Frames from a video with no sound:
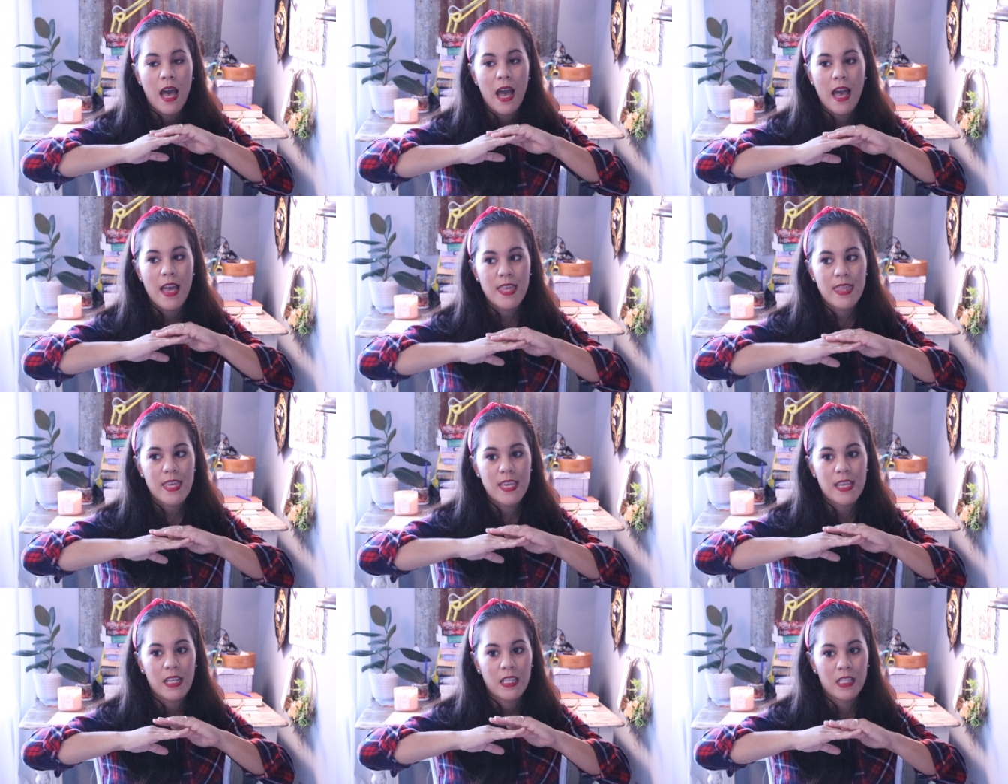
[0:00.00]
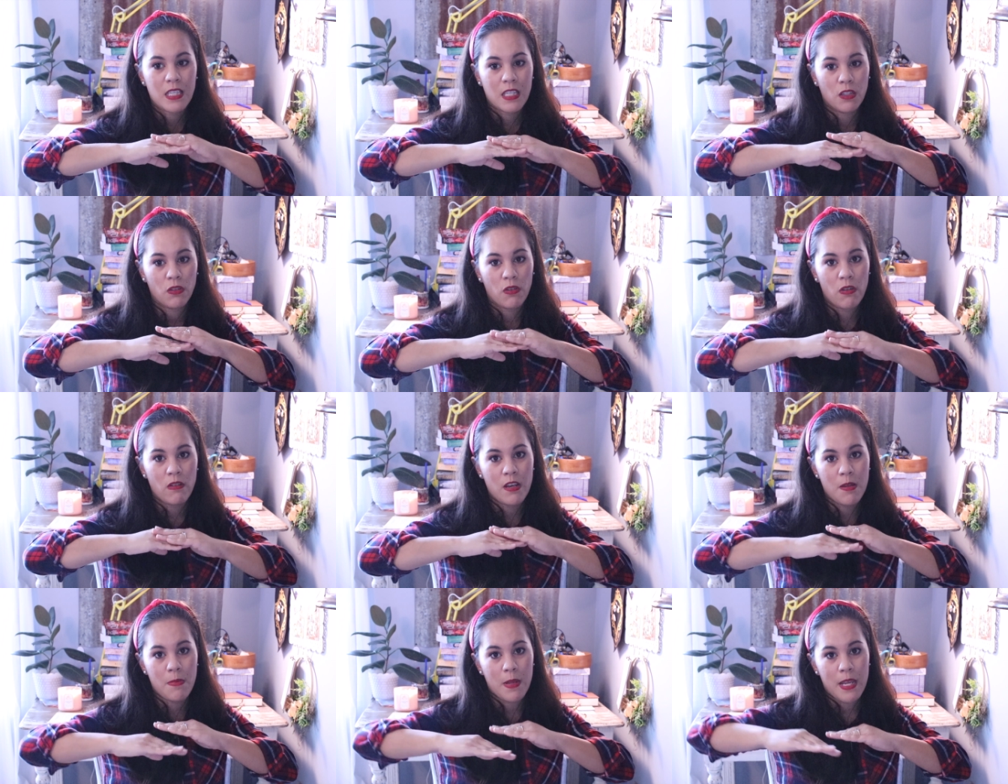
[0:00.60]
I think it's still
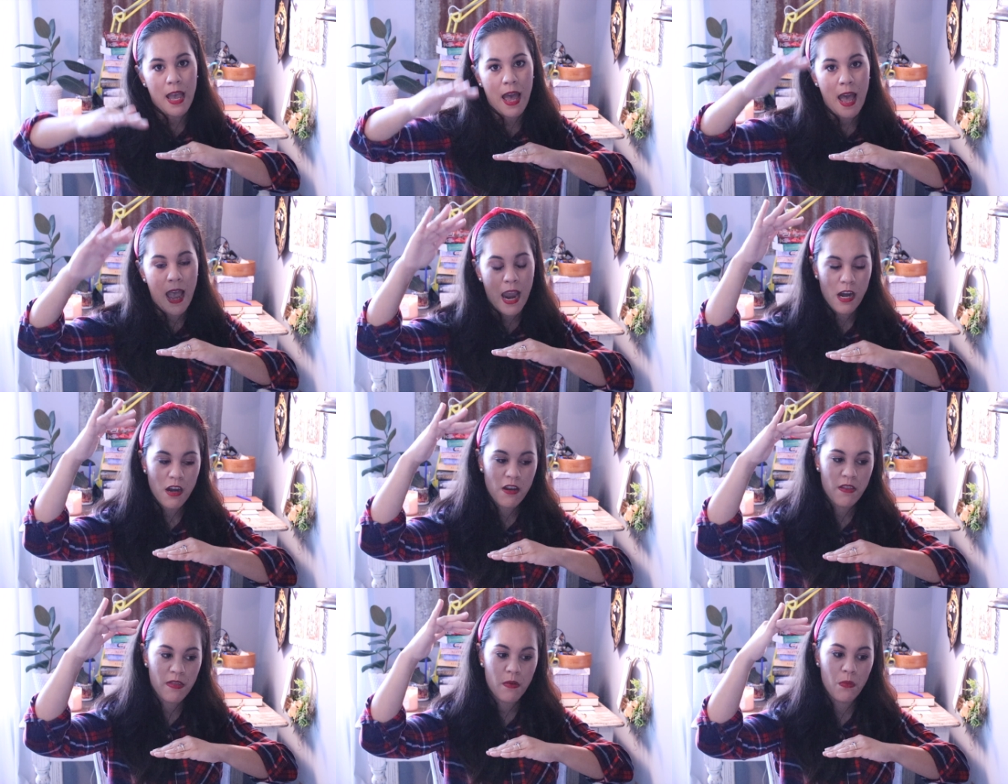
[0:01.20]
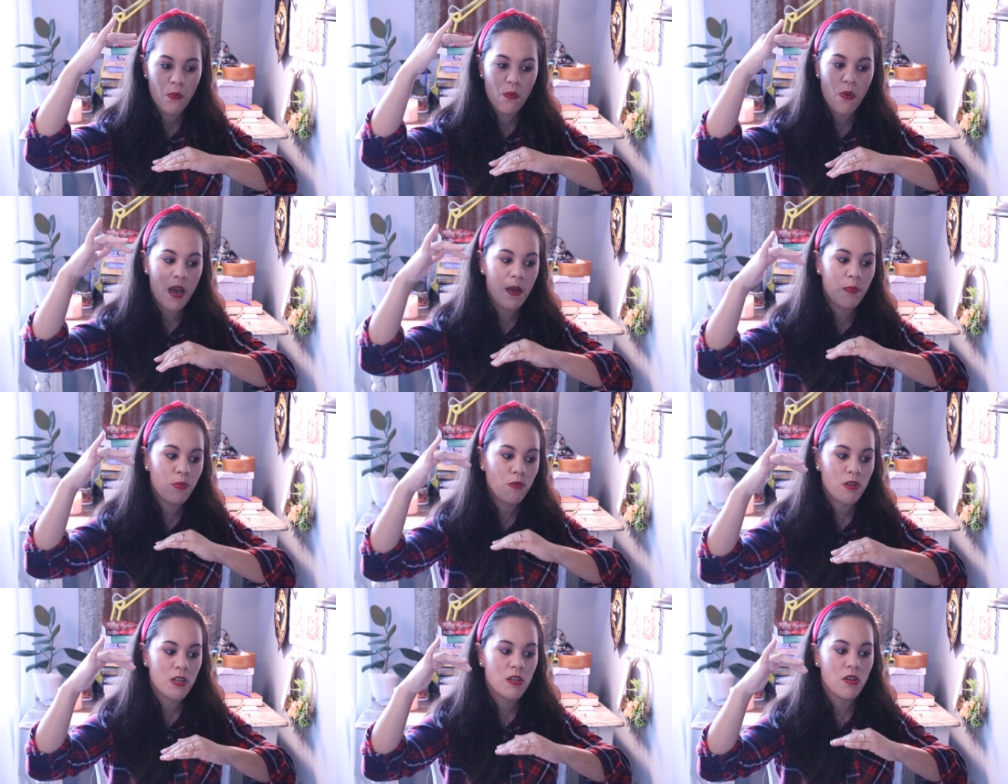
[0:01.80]
going to be higher than
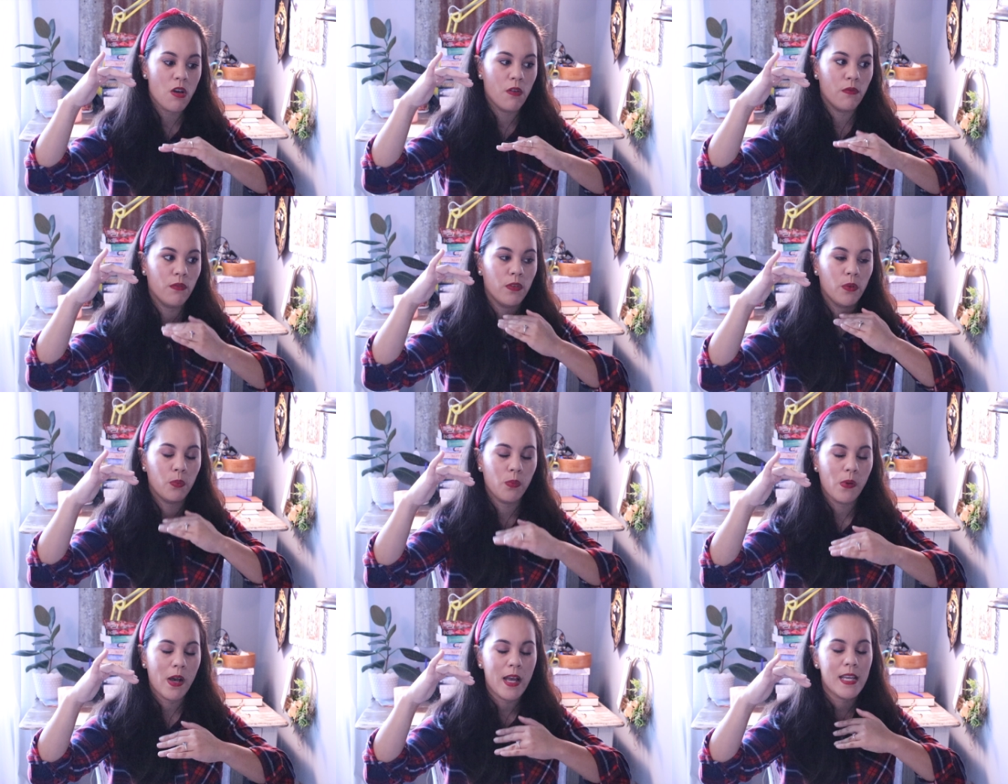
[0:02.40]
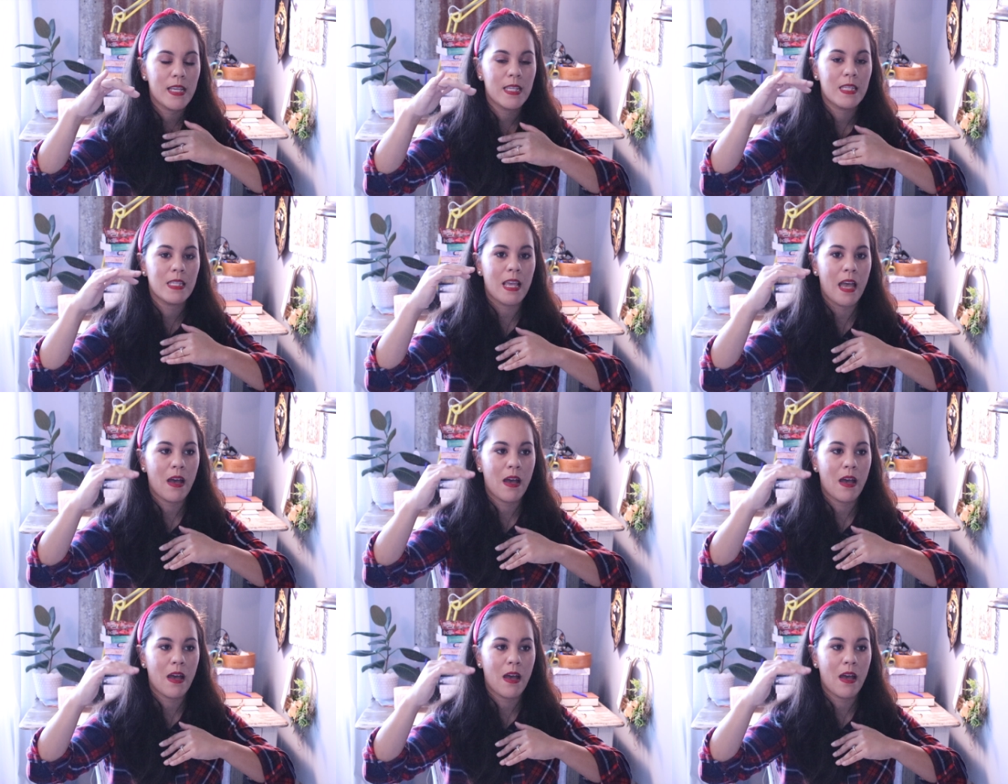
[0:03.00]
what pre-COVID was.